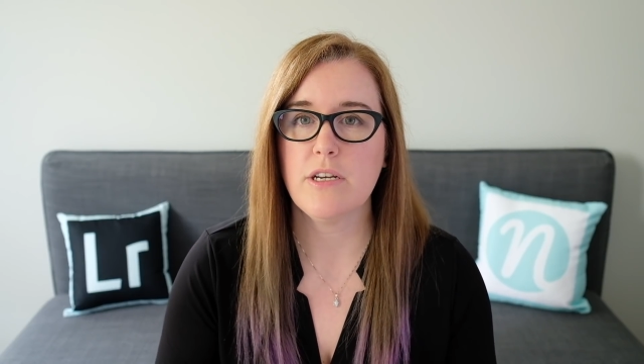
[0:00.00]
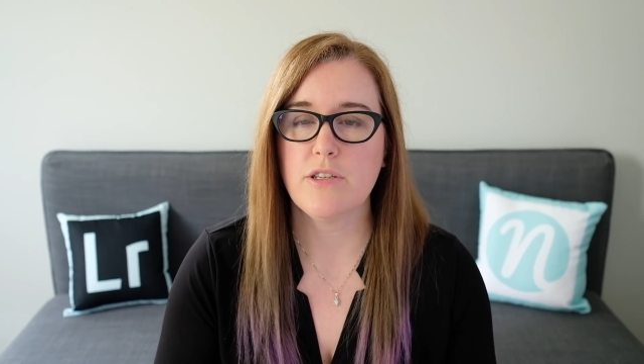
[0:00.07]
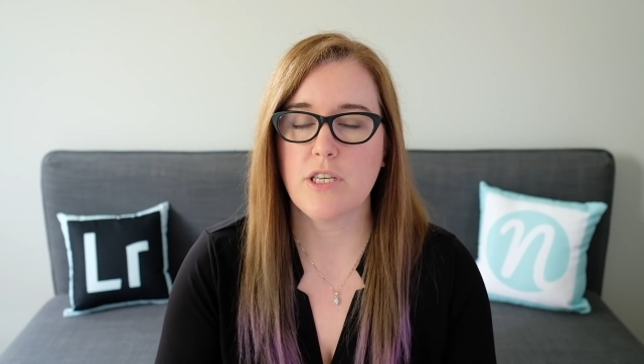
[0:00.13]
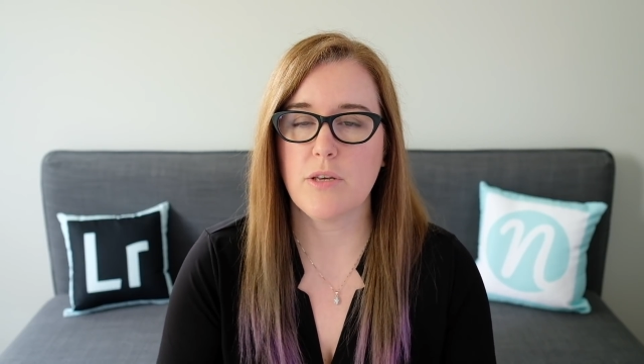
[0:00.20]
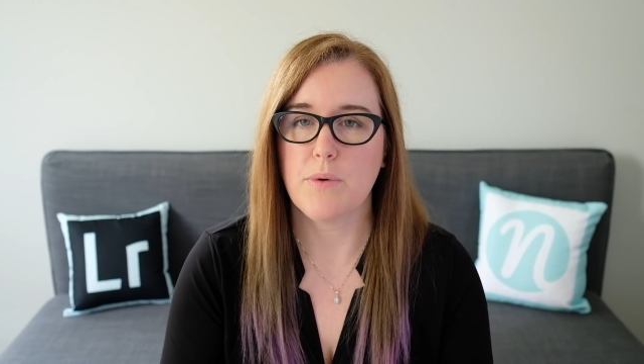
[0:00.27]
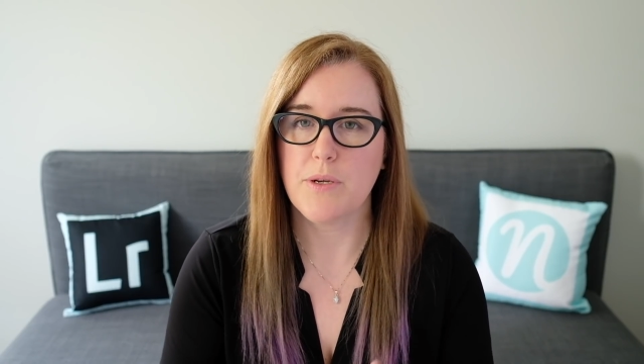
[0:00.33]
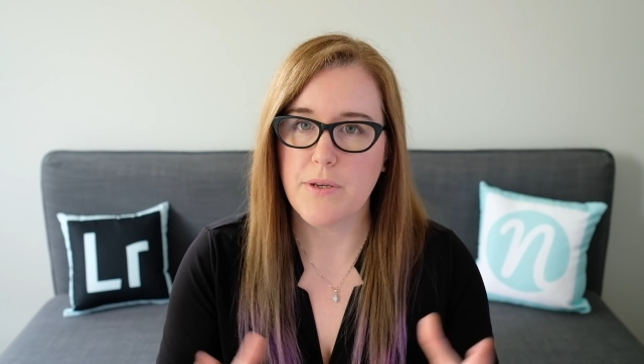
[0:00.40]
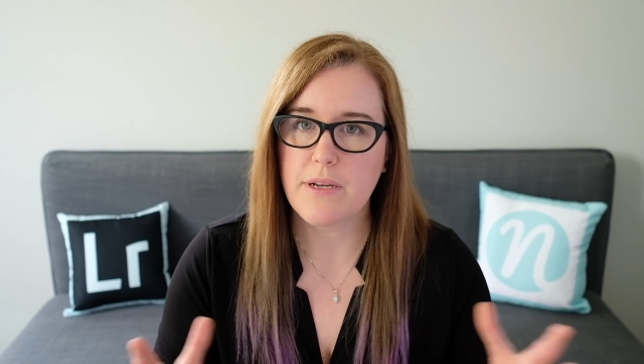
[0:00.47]
so
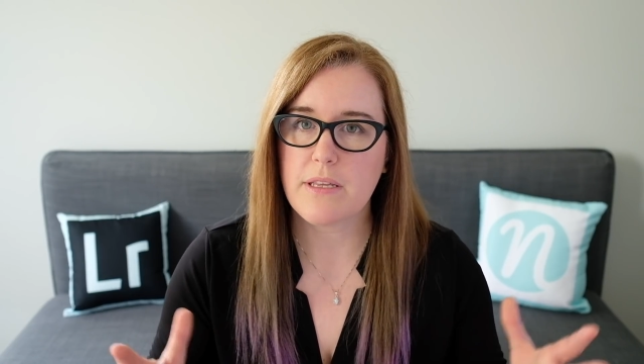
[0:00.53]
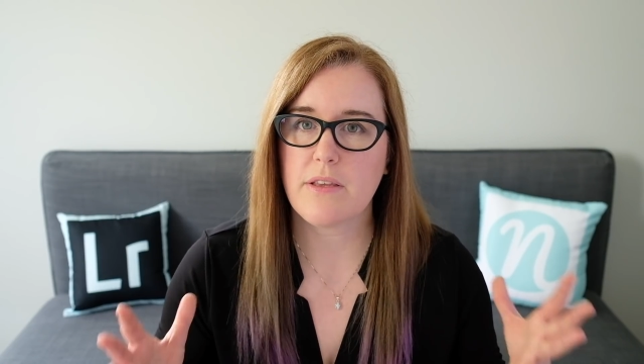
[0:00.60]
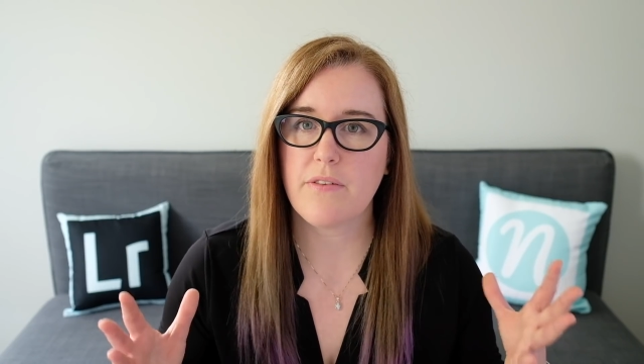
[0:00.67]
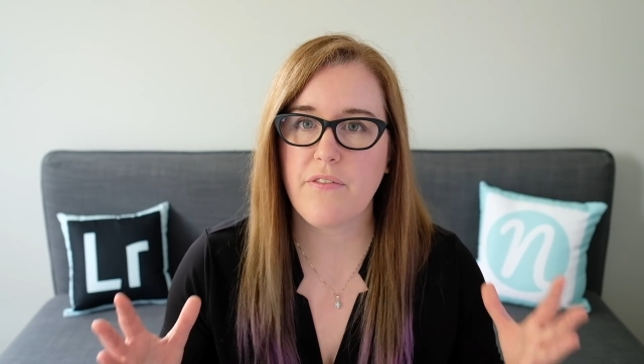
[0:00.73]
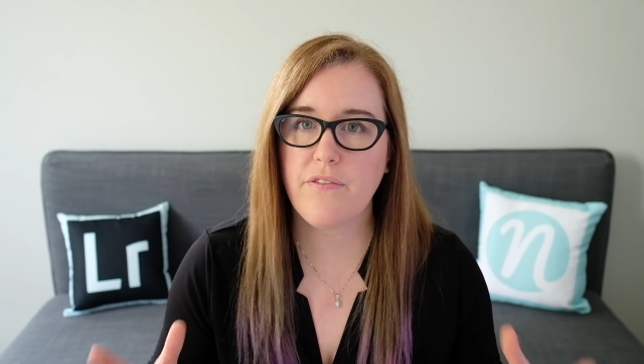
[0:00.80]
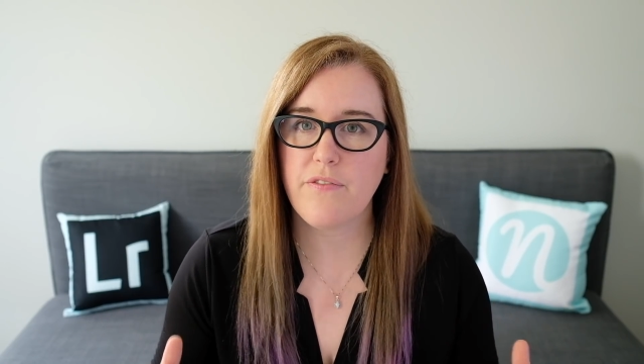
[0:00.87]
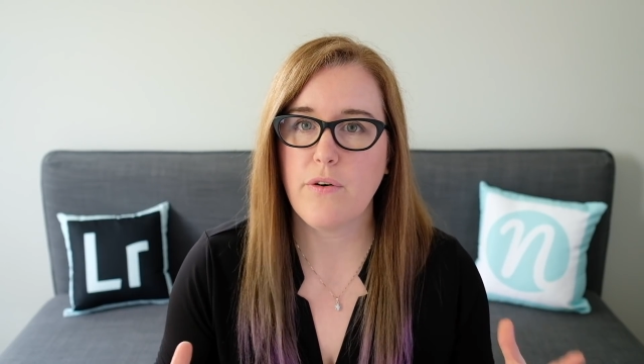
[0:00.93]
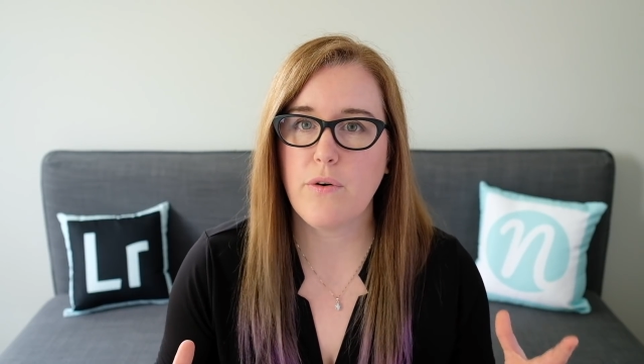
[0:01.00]
that way you get the
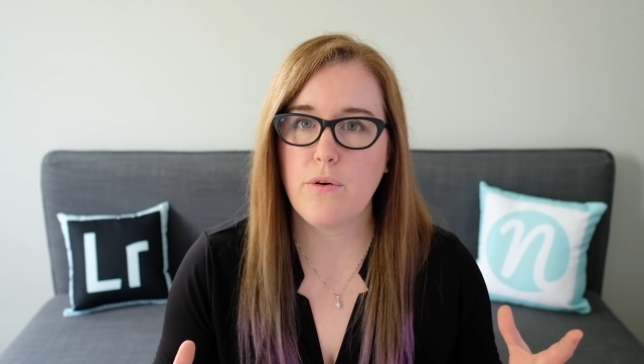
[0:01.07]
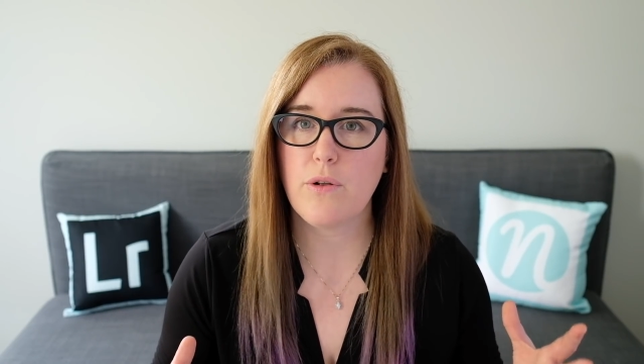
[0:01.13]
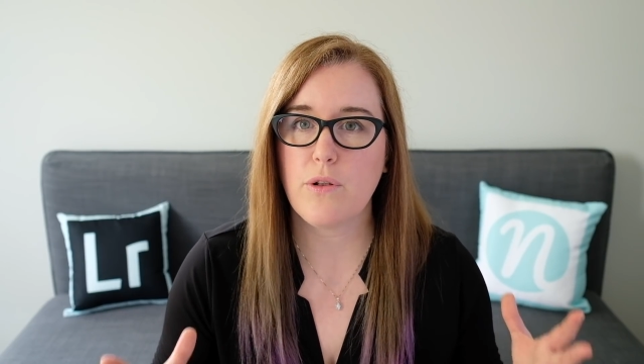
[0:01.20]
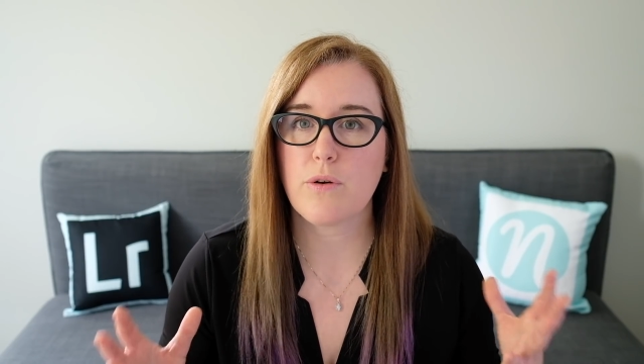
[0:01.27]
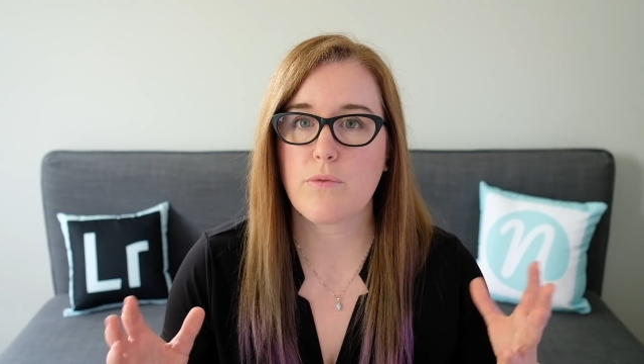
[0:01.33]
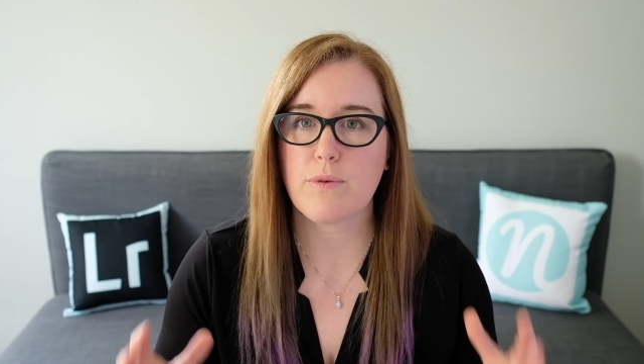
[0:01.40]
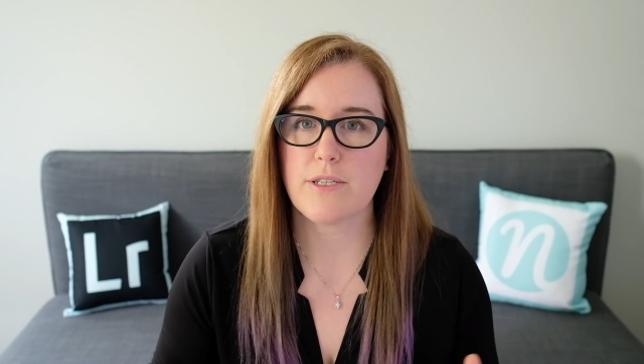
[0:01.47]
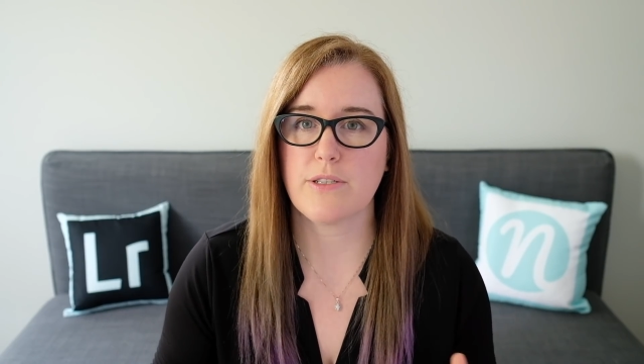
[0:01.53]

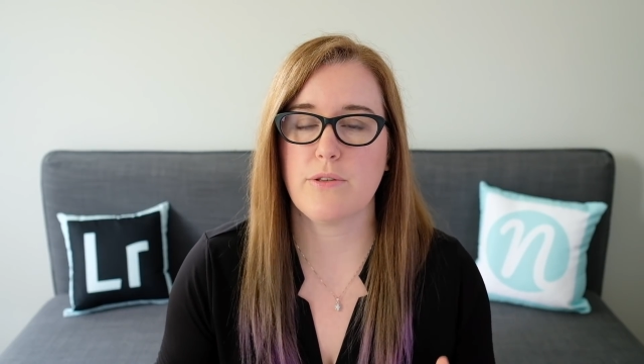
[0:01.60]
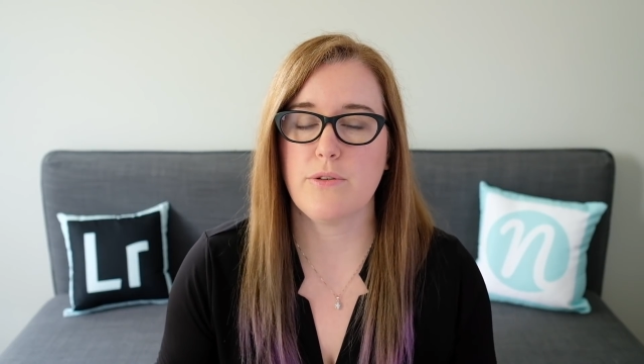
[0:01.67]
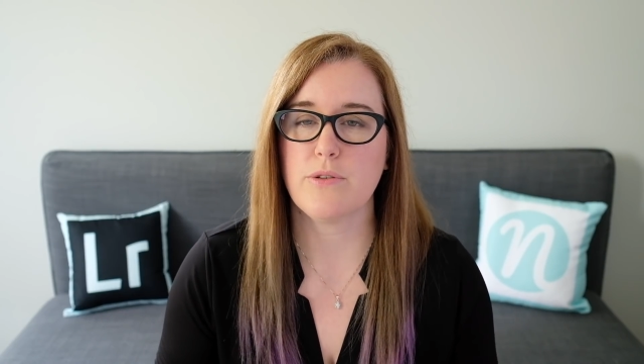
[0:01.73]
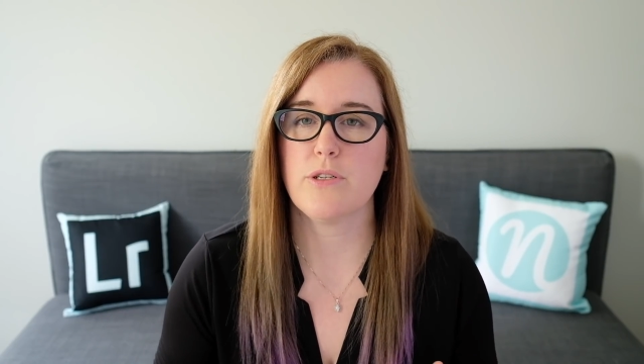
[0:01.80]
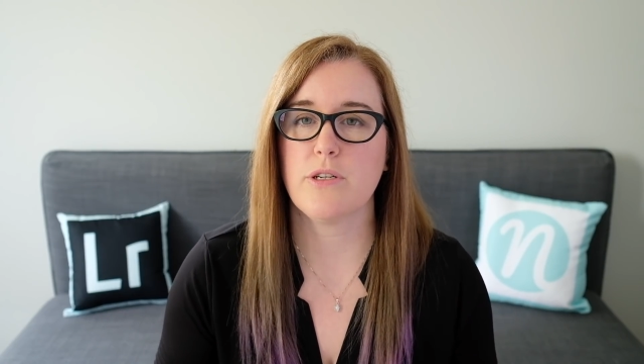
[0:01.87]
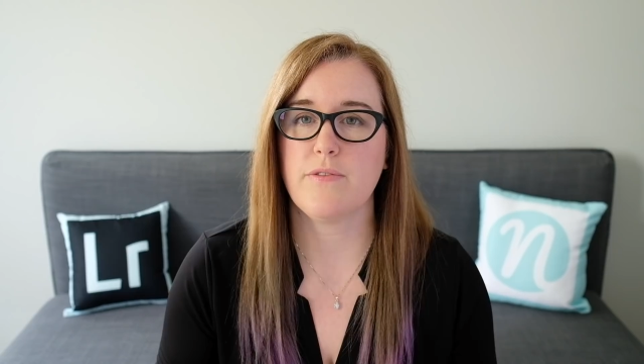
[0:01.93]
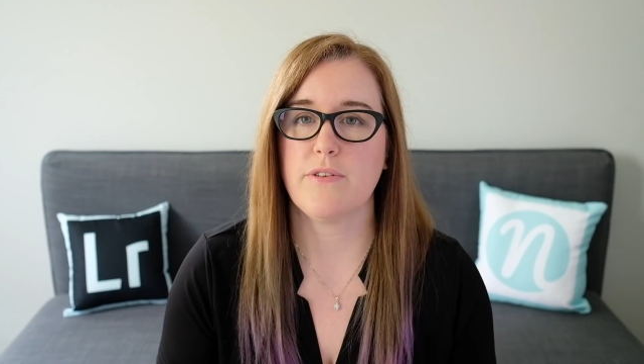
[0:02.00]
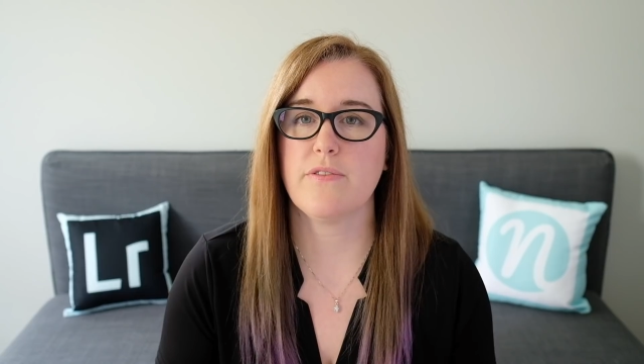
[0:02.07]
full
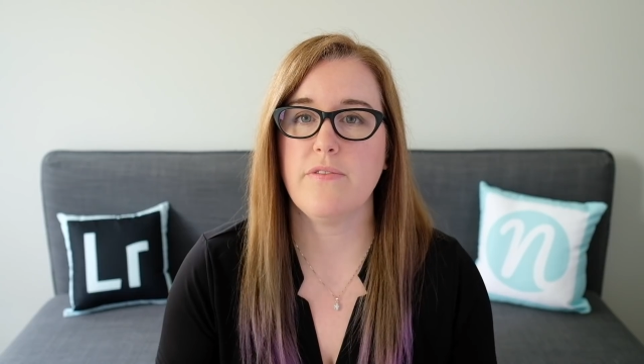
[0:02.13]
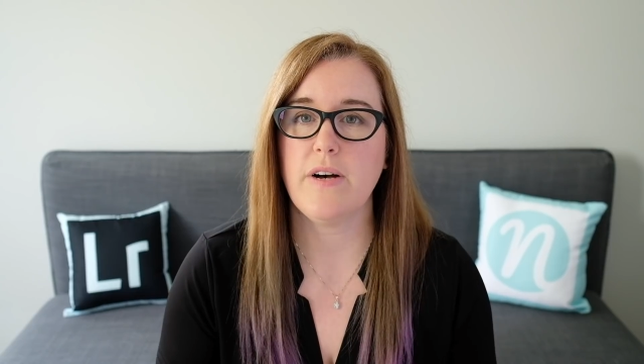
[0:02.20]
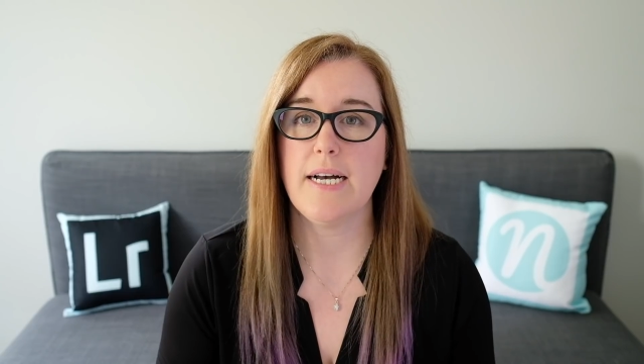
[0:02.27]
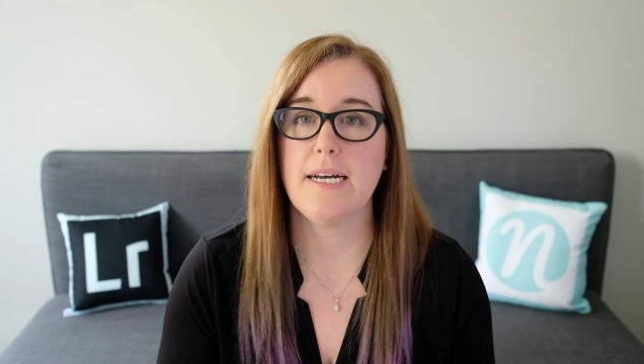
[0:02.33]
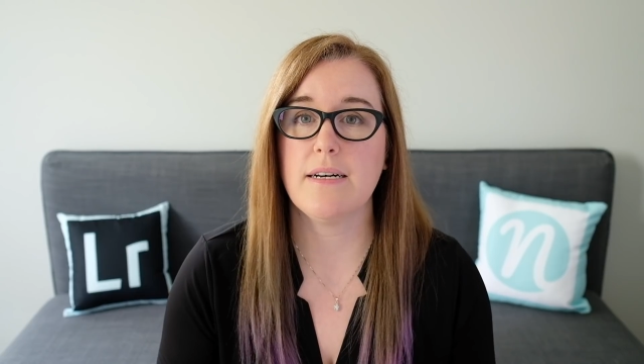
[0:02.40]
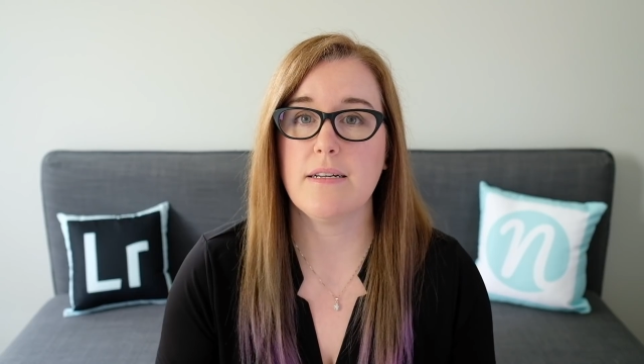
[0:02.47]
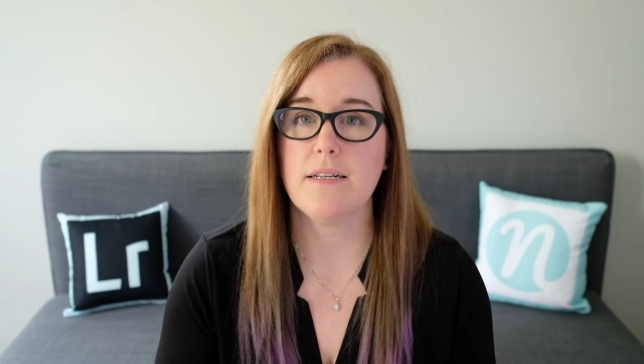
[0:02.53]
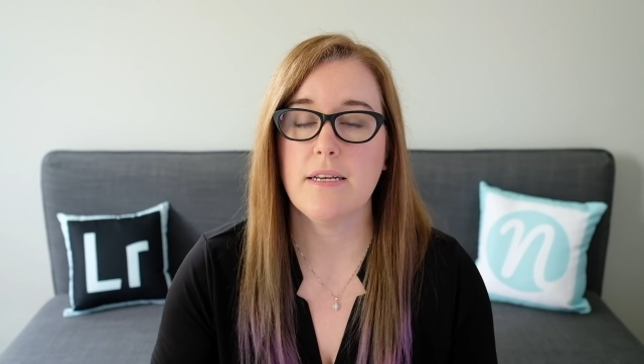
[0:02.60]
resolution of your
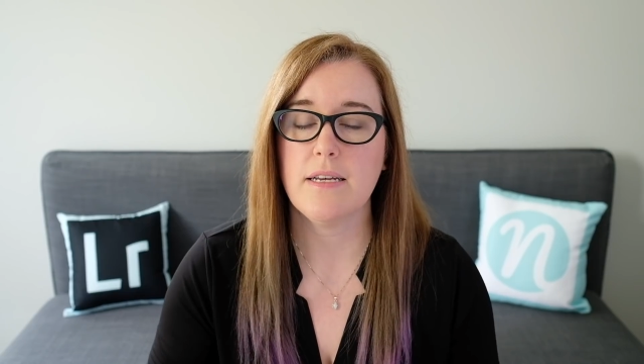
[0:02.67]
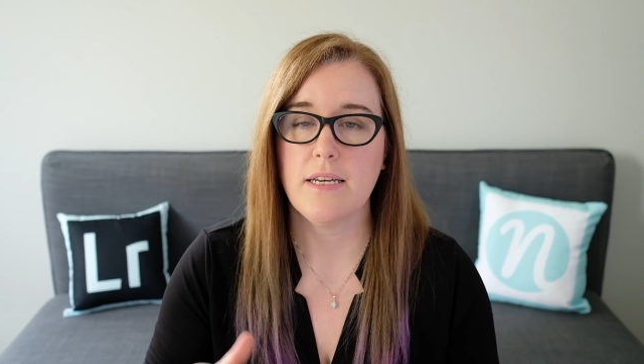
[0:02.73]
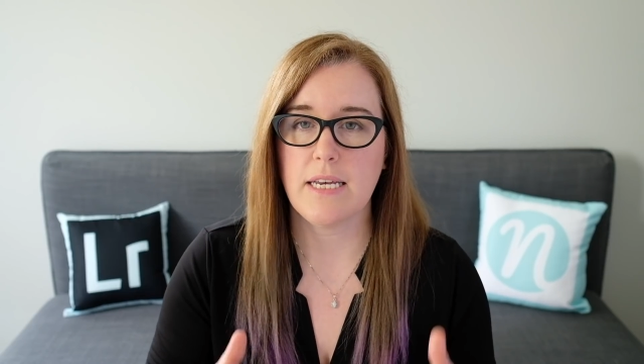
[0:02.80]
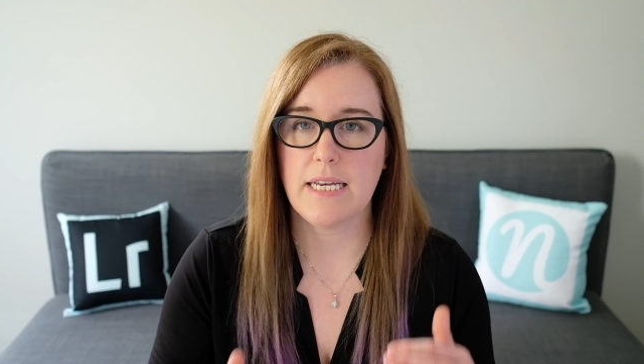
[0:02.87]
file,